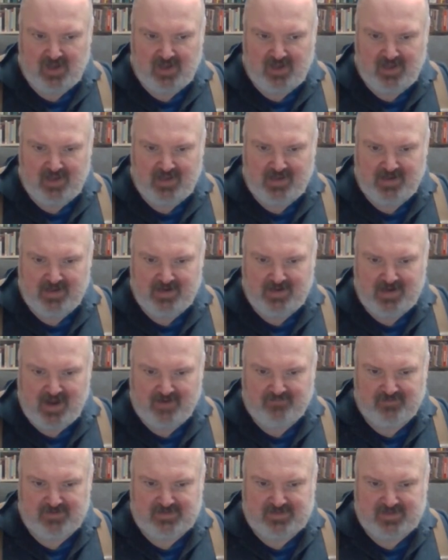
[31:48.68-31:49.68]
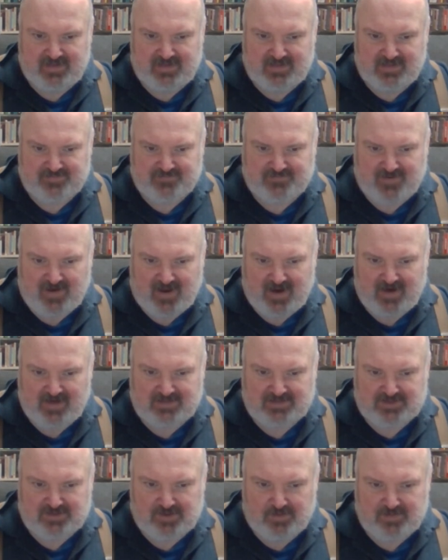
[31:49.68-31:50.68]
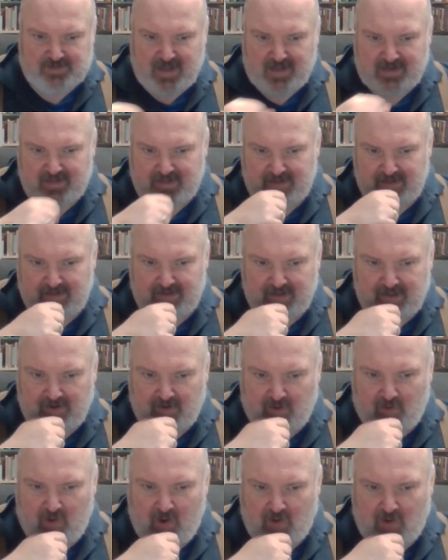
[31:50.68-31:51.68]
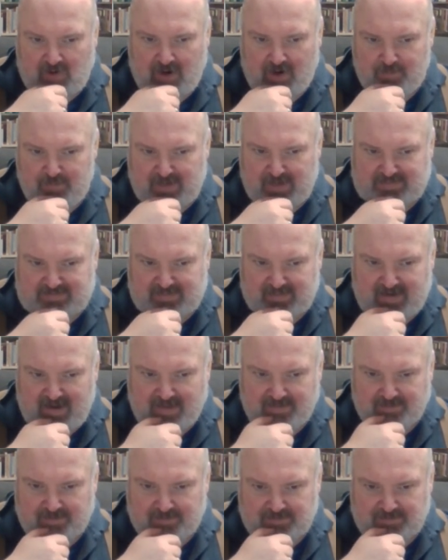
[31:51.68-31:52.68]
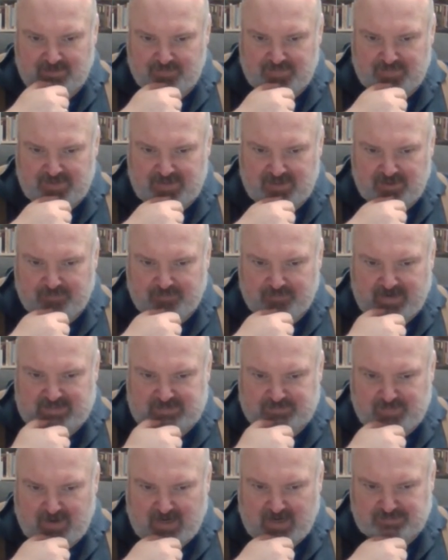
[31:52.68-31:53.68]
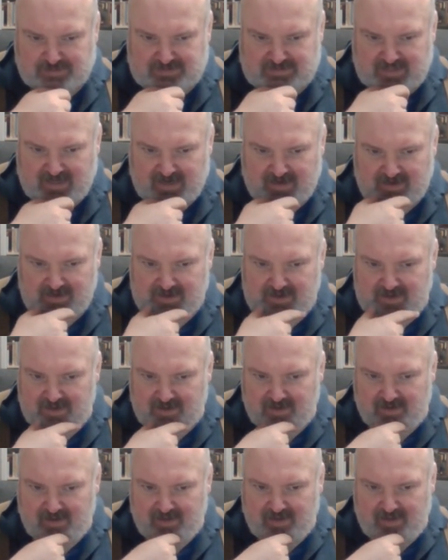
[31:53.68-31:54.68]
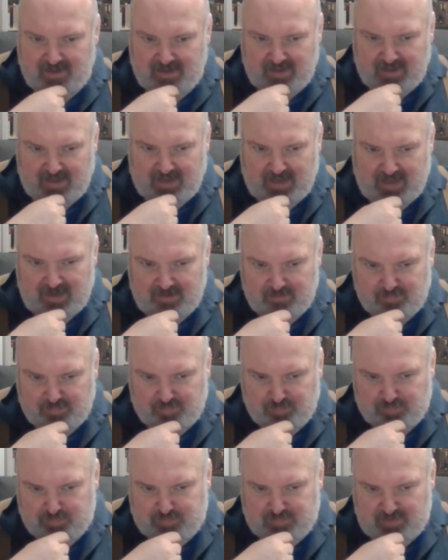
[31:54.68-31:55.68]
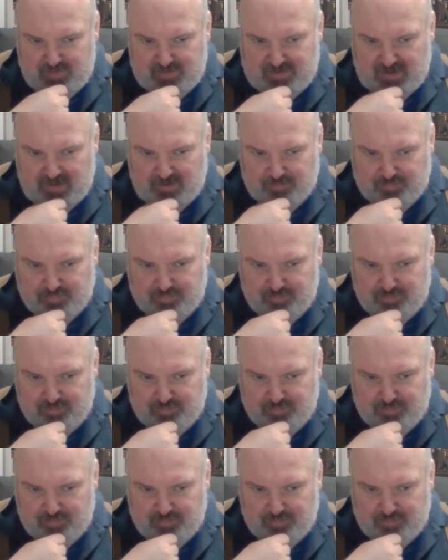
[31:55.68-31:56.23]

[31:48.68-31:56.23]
And everything devised so that all are mixed together to be the greatest possible extent, and their